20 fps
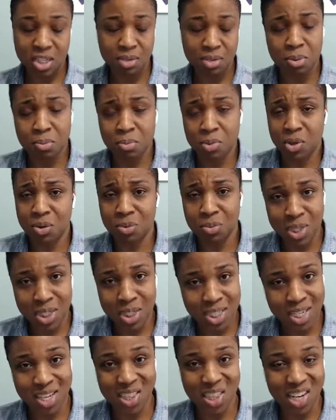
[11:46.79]
some people don't want to
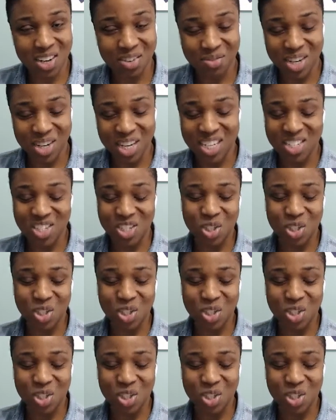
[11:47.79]
take that advice.